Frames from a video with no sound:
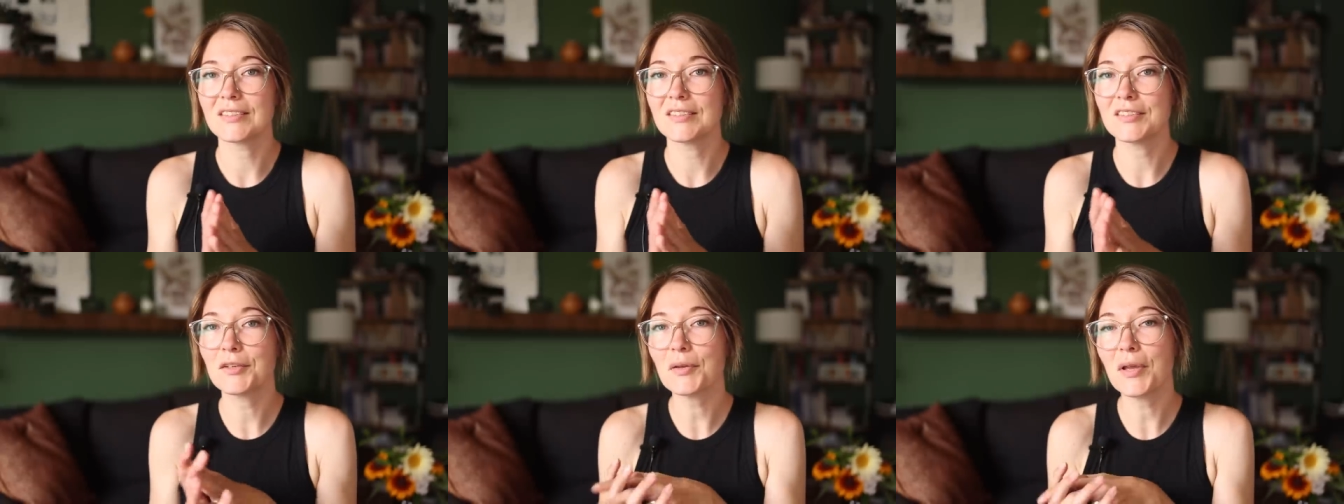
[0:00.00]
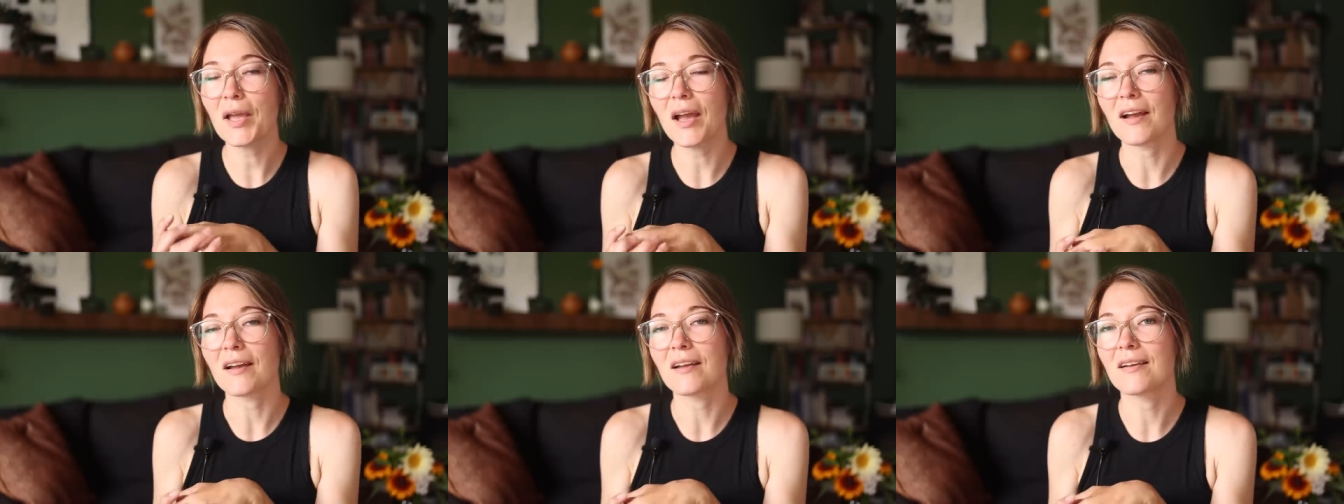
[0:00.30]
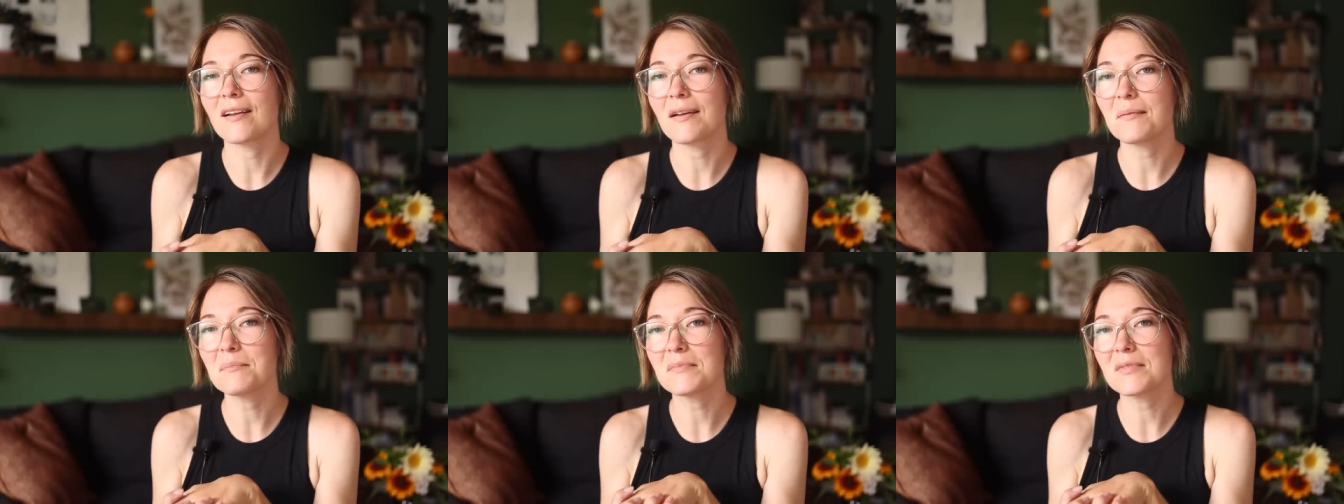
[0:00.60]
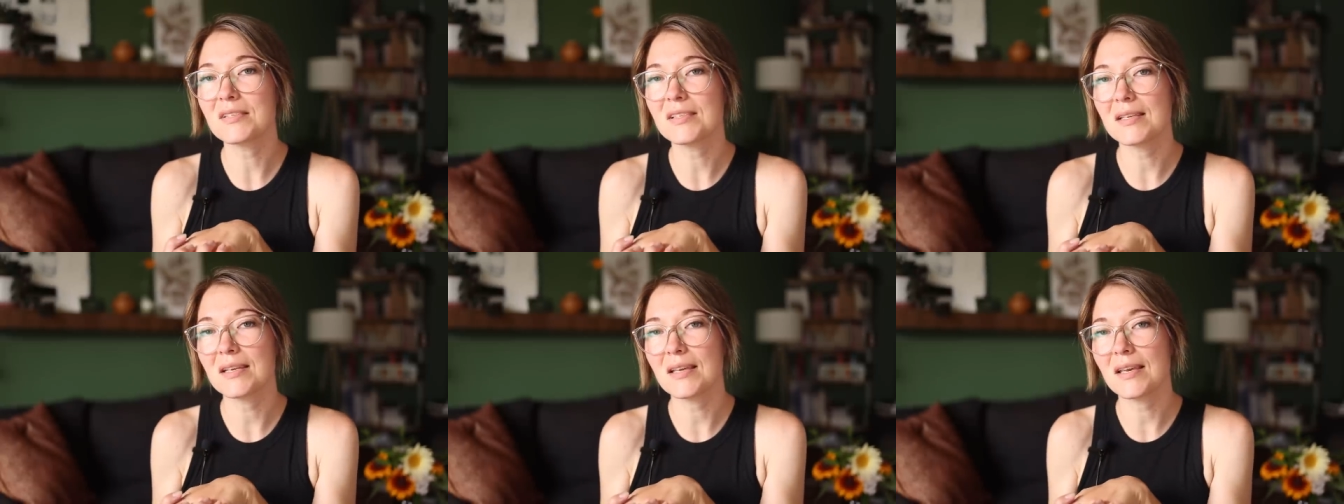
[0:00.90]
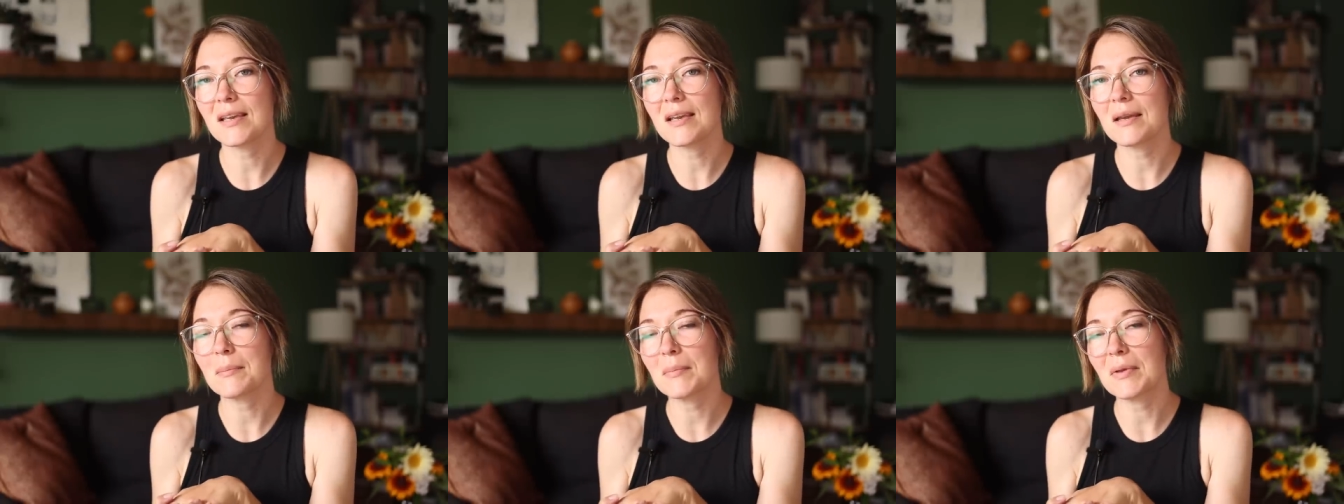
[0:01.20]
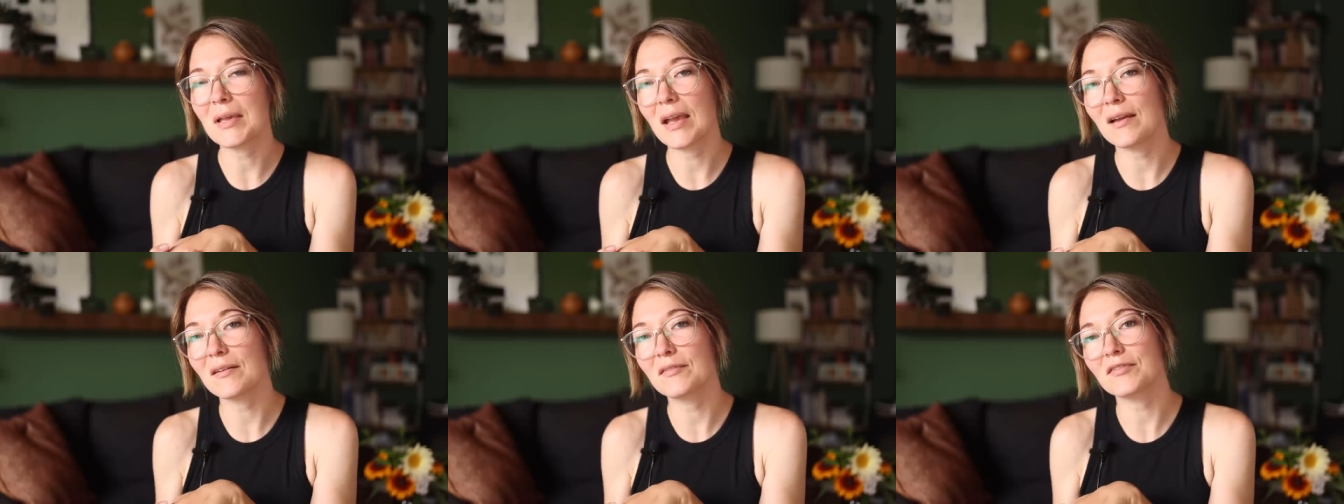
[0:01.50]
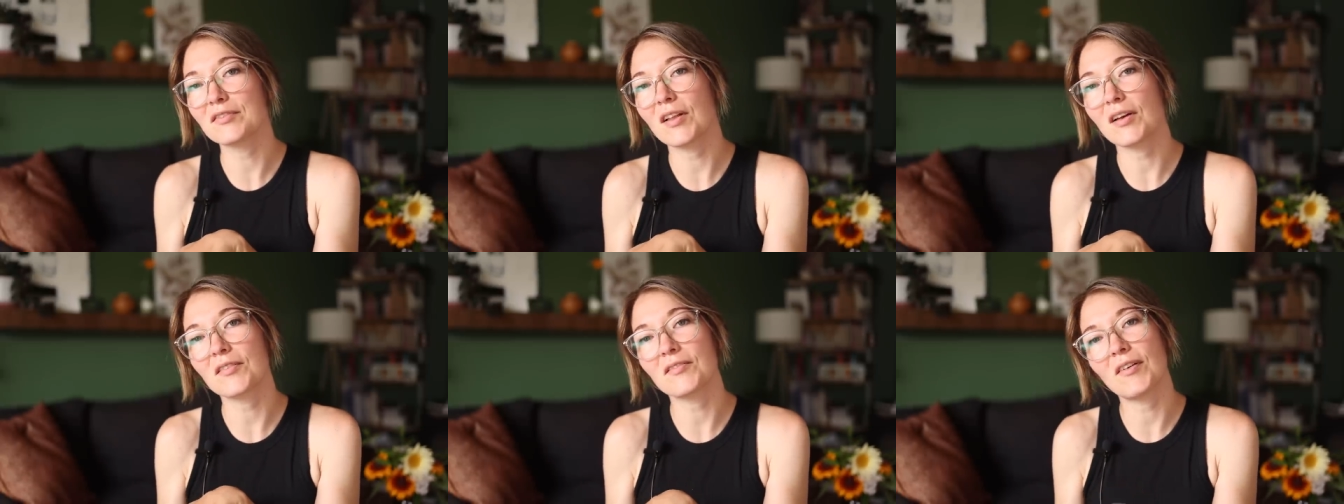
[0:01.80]
So yeah, come see me
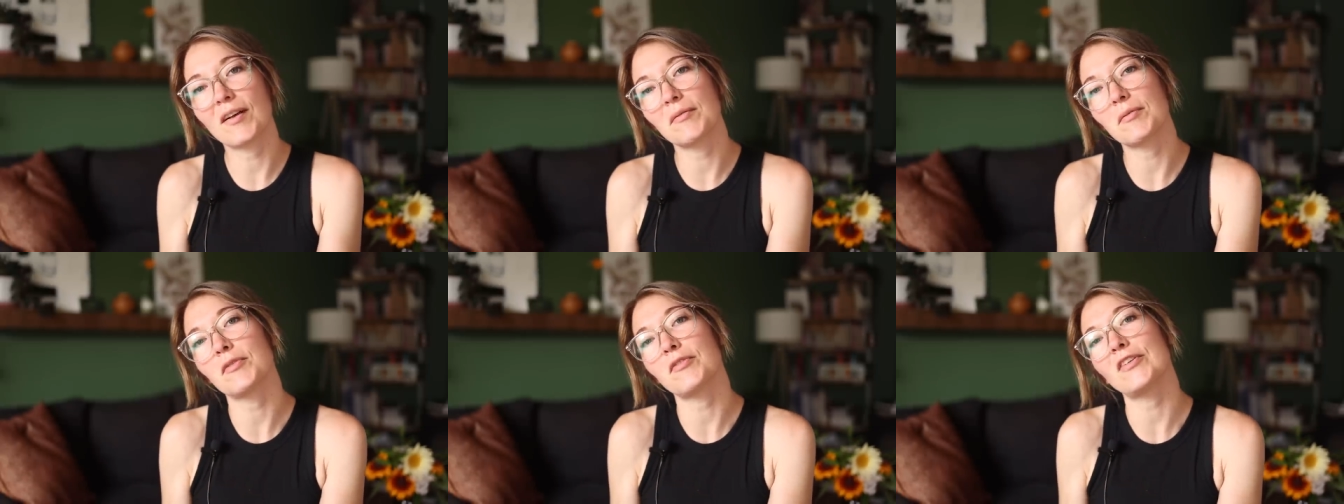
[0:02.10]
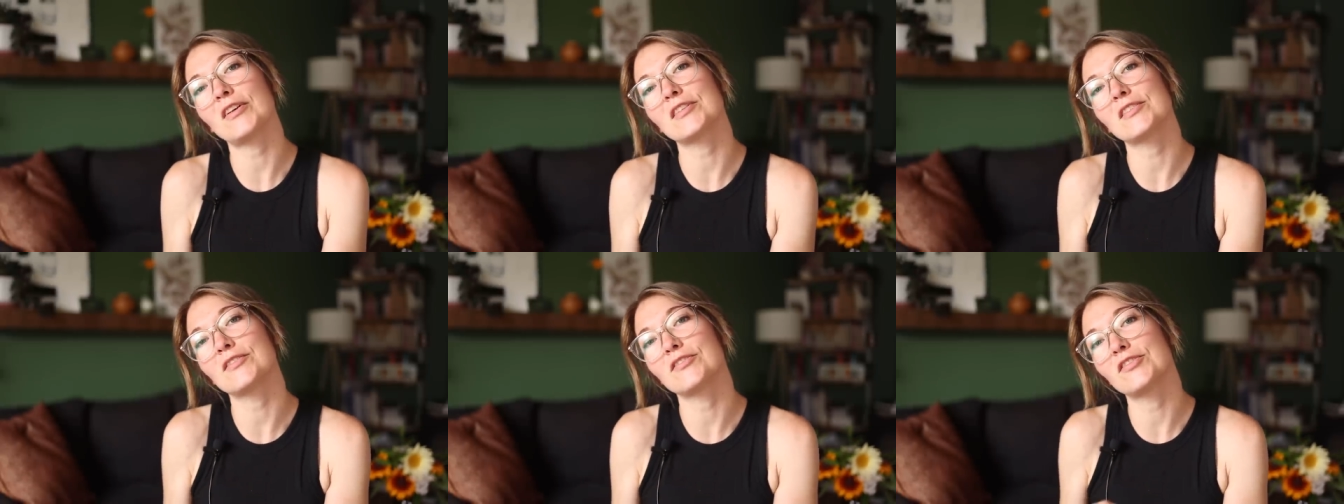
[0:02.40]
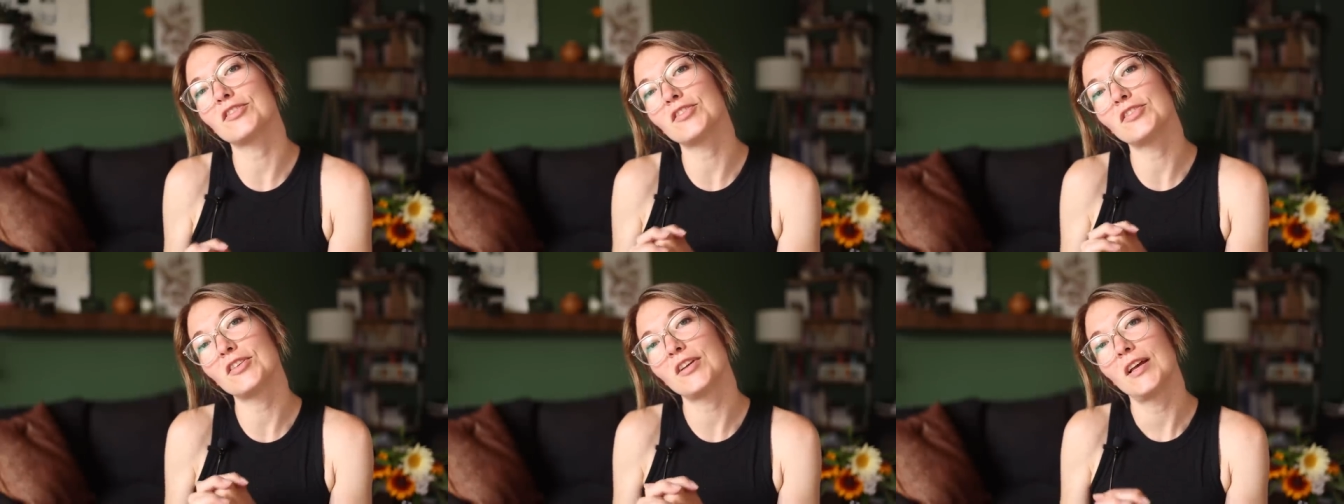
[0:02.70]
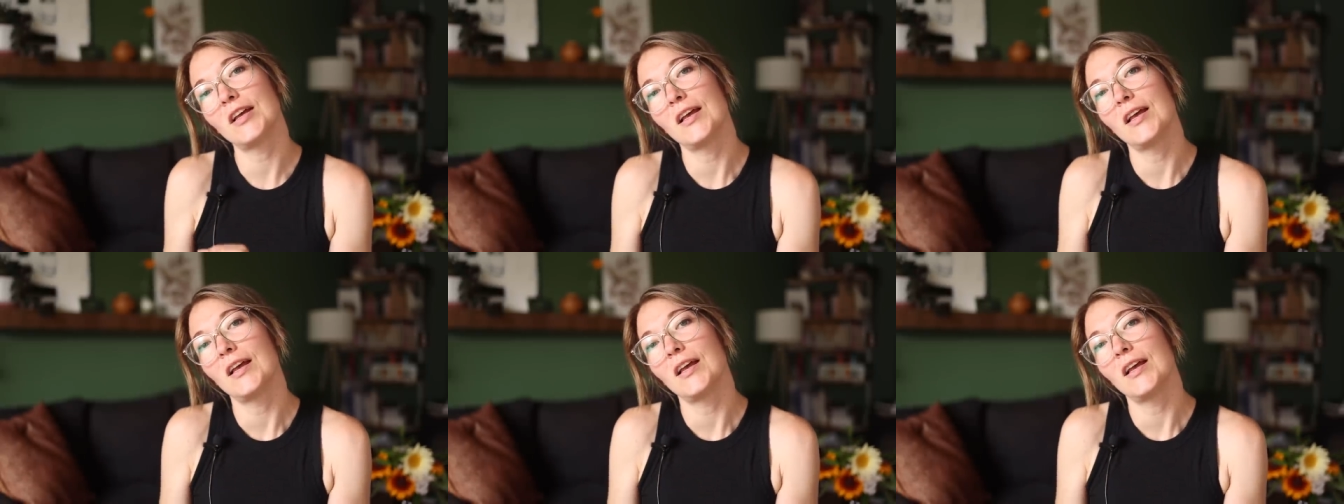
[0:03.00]
at Flock Fiber Festival.